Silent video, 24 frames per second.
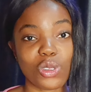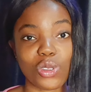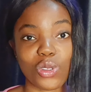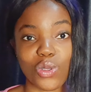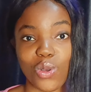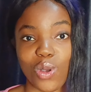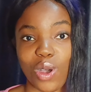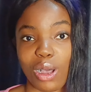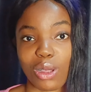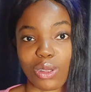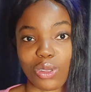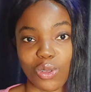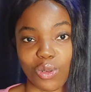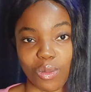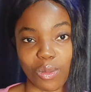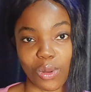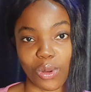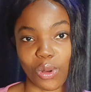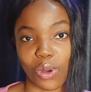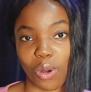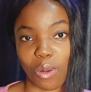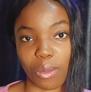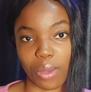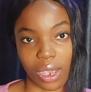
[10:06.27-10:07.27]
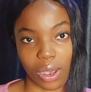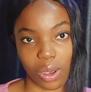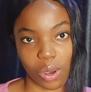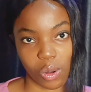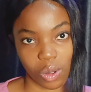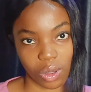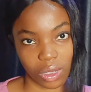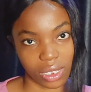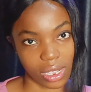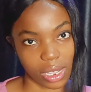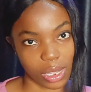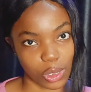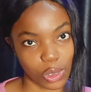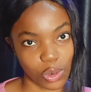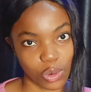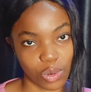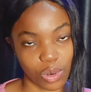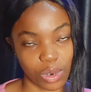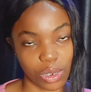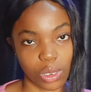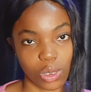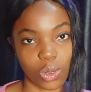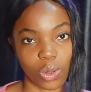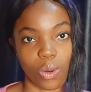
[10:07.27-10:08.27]
don't know how to become a content
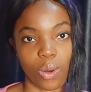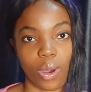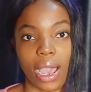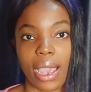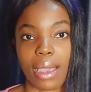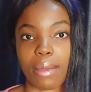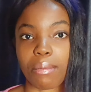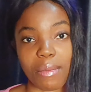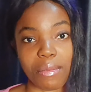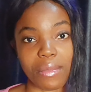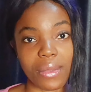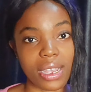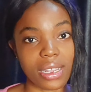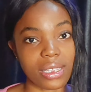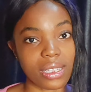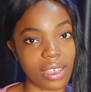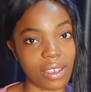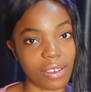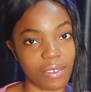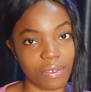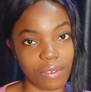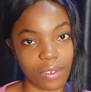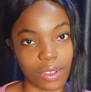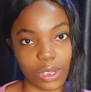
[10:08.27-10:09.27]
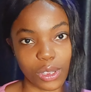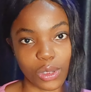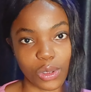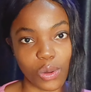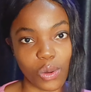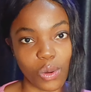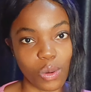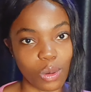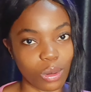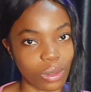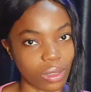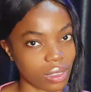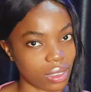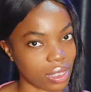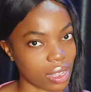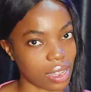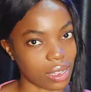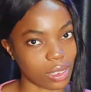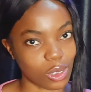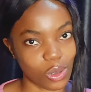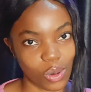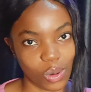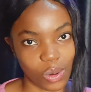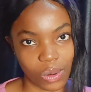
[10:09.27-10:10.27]
creator, I made a video on
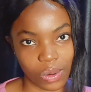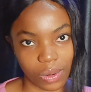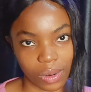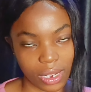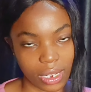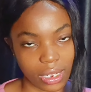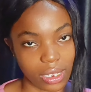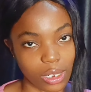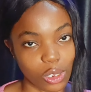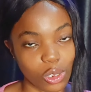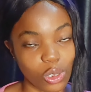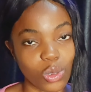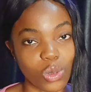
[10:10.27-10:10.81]
that already.